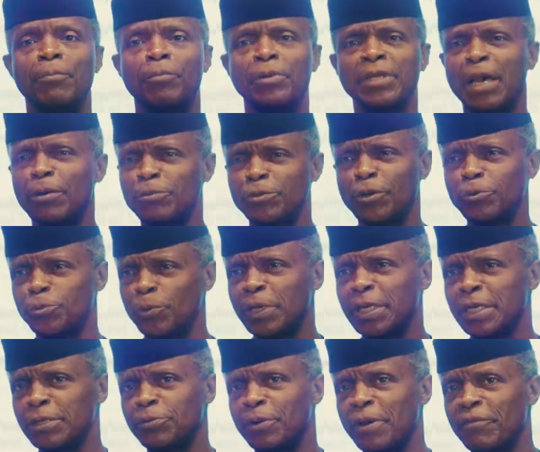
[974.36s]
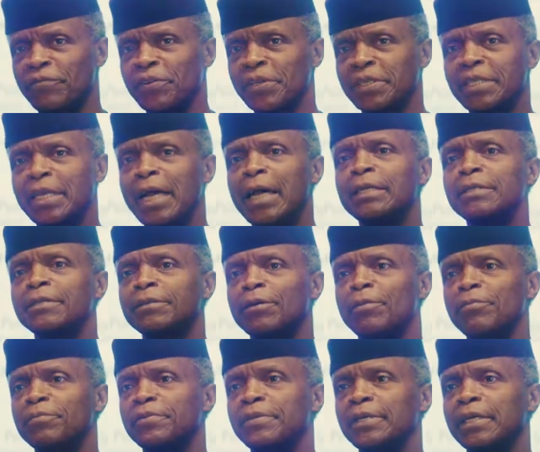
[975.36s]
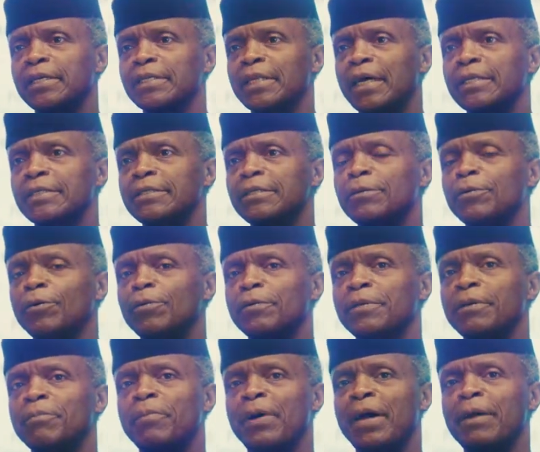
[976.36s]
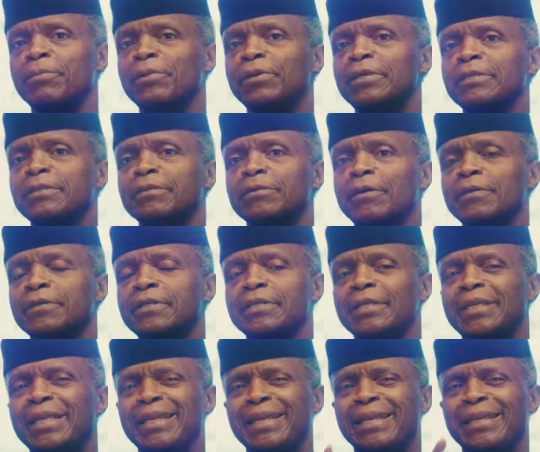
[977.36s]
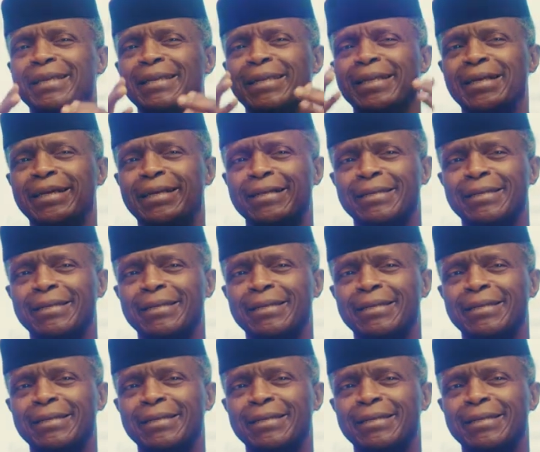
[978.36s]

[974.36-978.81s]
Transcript: But I just wanted to emphasize something, that, you know, the Bible is not a